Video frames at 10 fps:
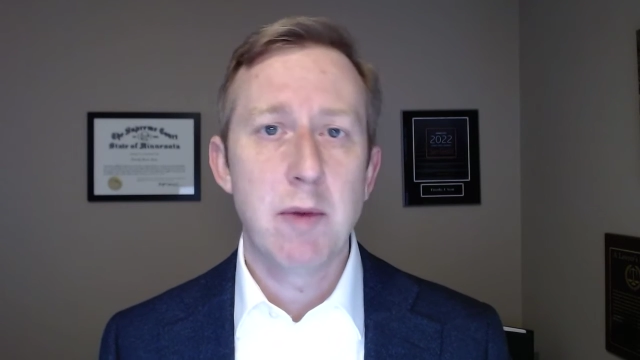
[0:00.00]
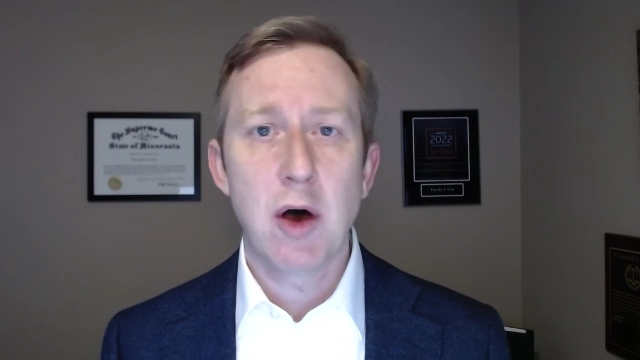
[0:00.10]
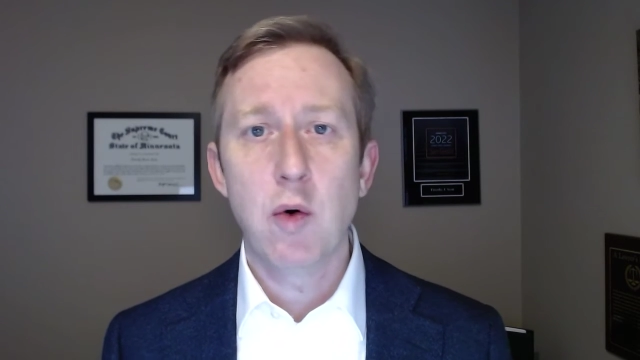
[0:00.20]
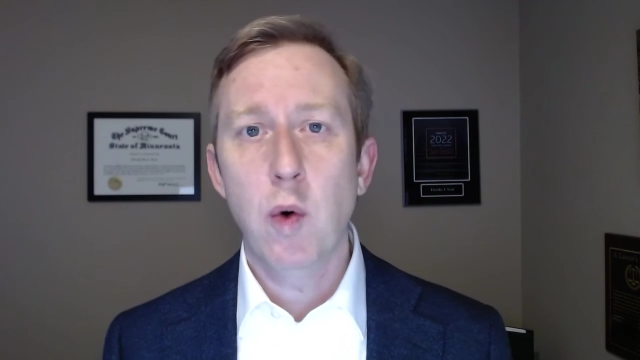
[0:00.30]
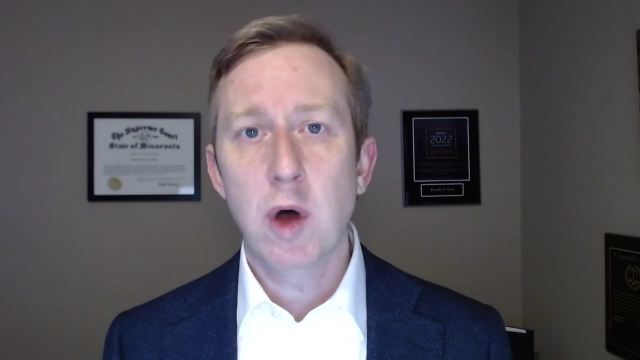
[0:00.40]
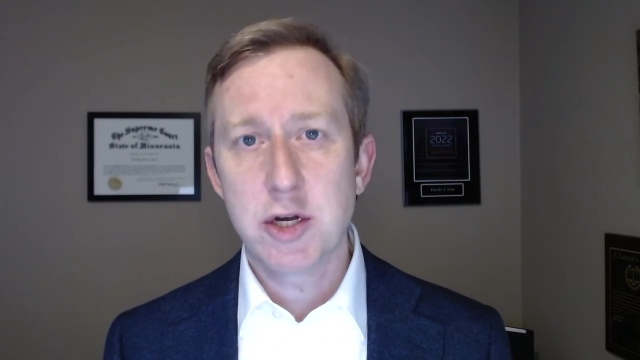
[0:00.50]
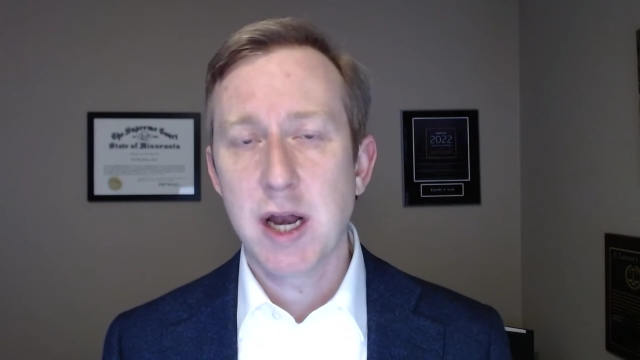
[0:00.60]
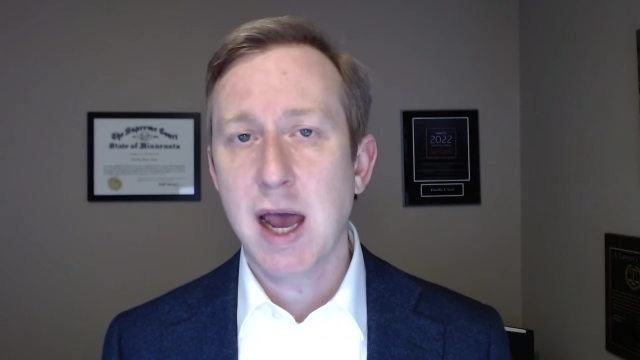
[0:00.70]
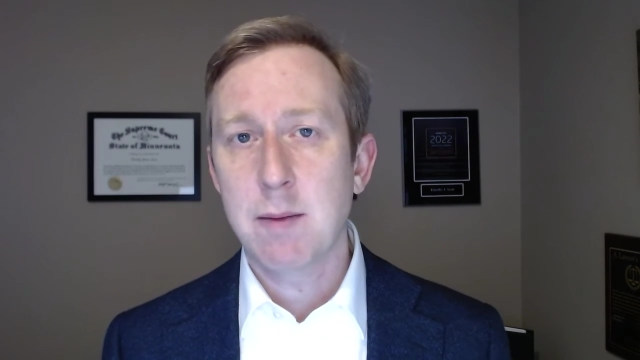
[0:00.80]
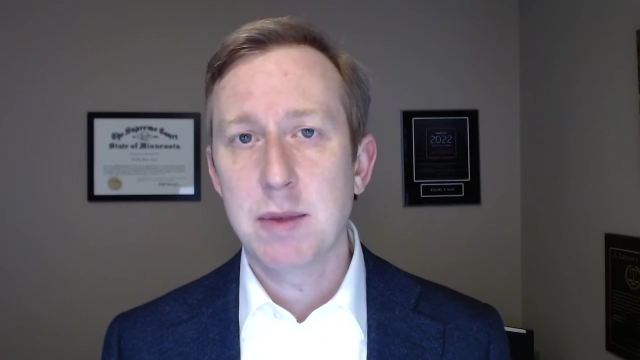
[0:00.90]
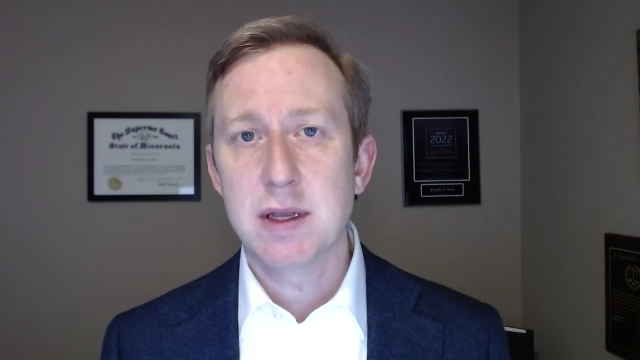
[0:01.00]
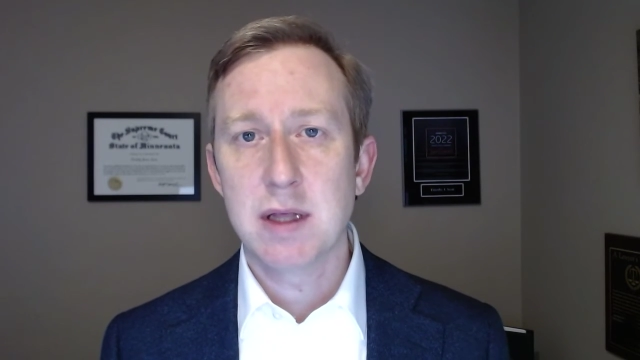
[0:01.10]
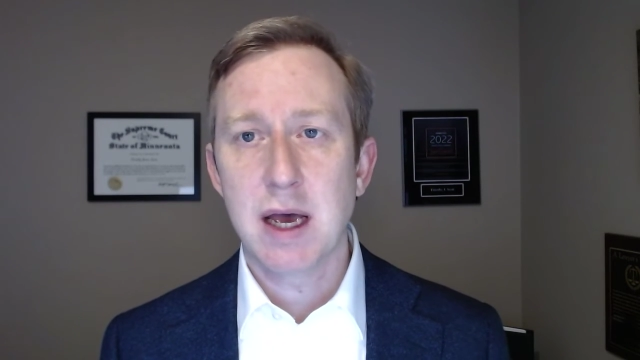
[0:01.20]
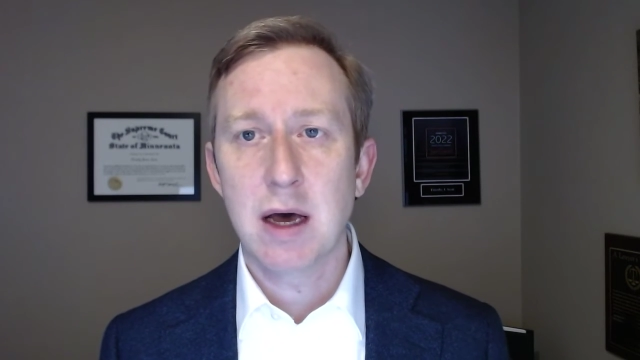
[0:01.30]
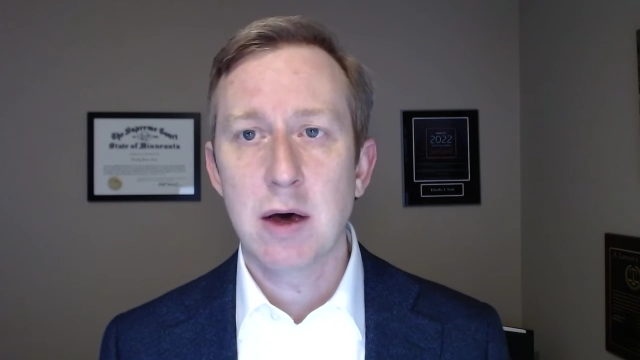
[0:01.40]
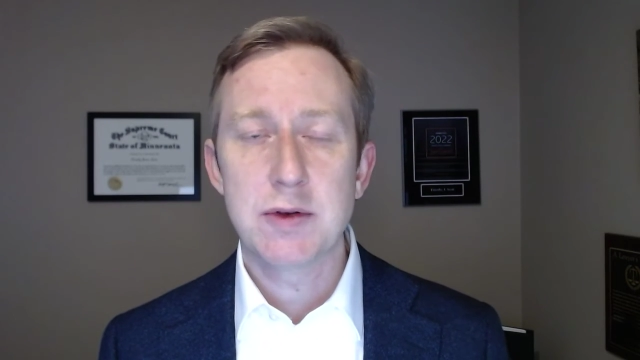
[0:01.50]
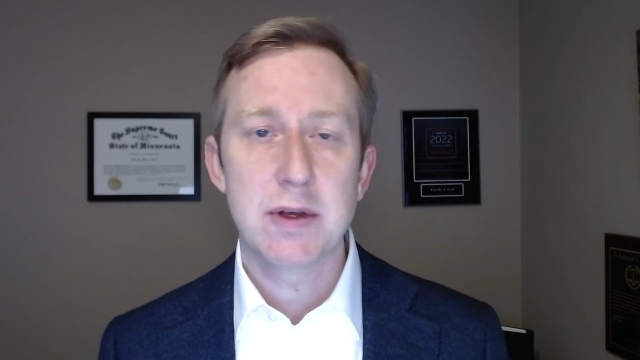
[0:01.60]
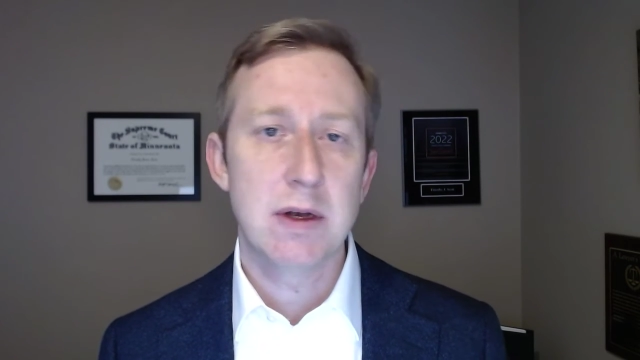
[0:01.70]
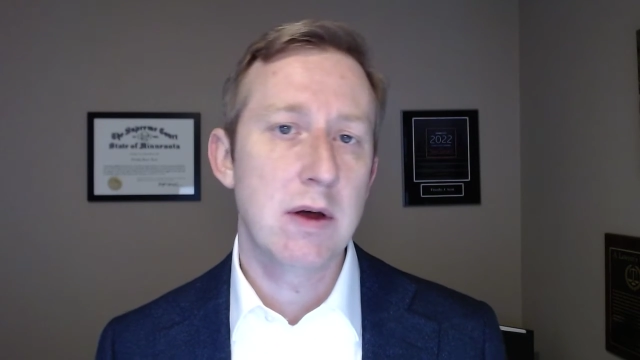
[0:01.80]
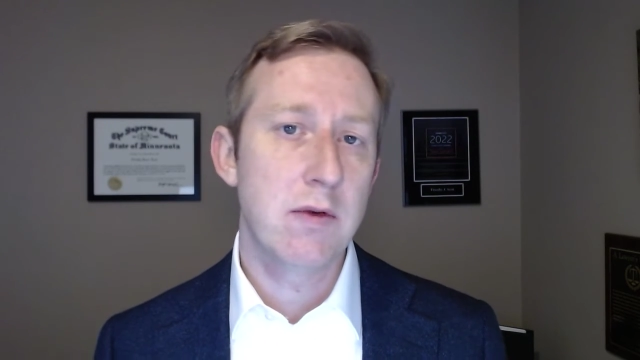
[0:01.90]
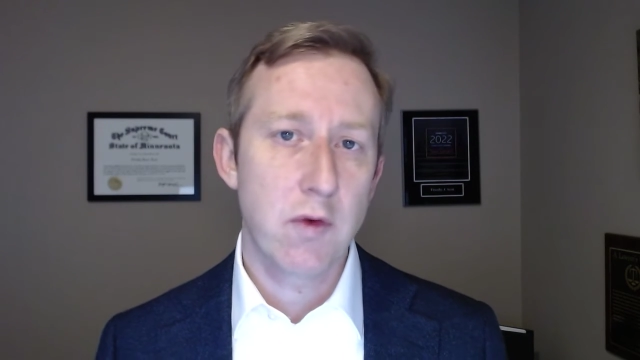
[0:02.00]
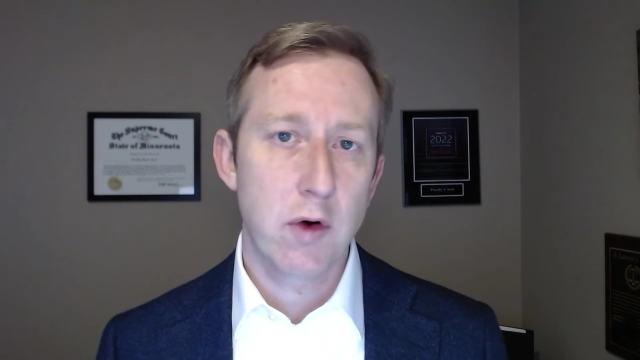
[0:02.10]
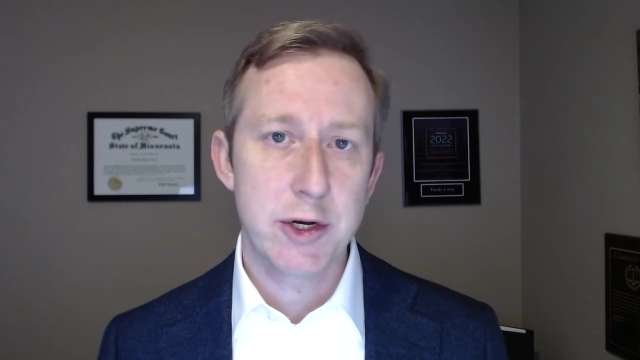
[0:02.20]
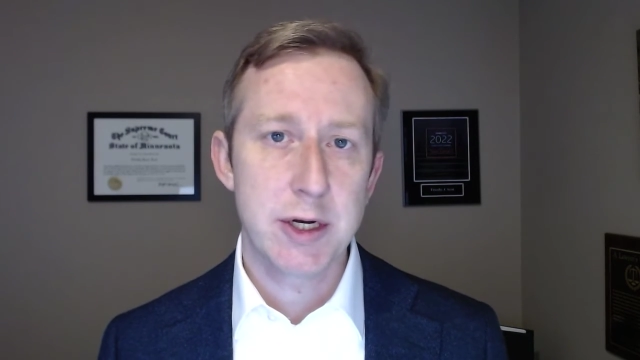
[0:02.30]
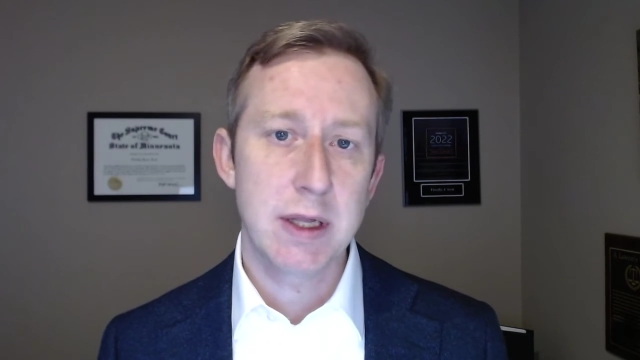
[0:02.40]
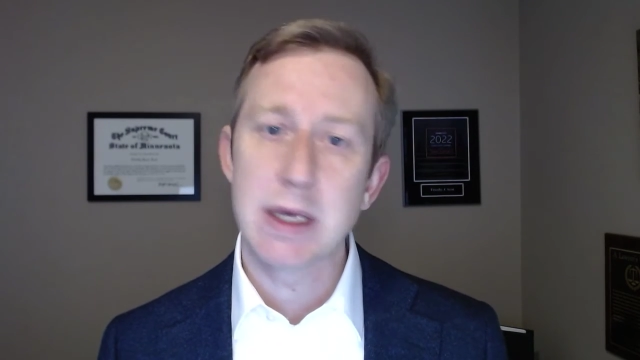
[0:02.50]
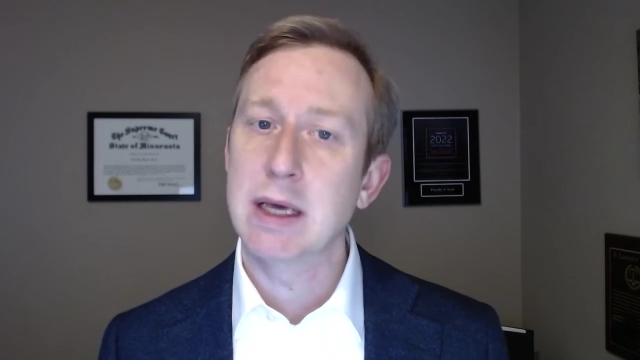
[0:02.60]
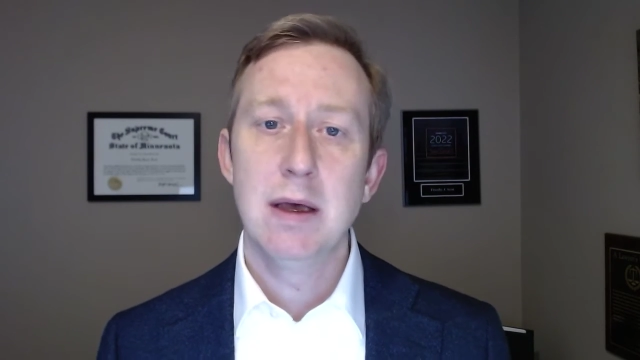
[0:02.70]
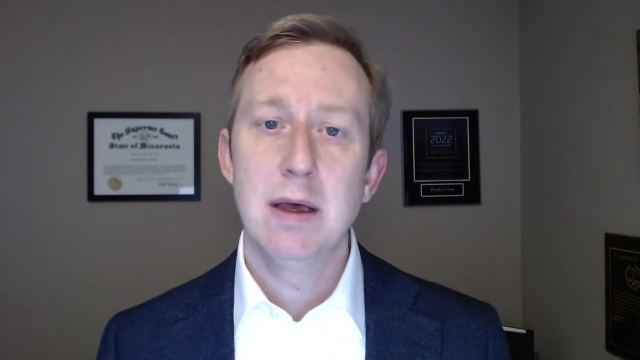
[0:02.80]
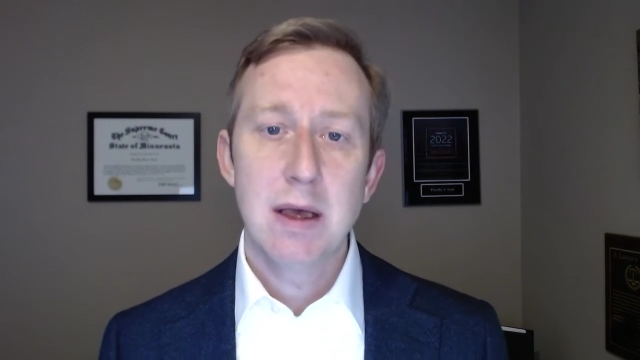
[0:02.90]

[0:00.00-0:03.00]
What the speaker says: about what should happen to the house, and unfortunately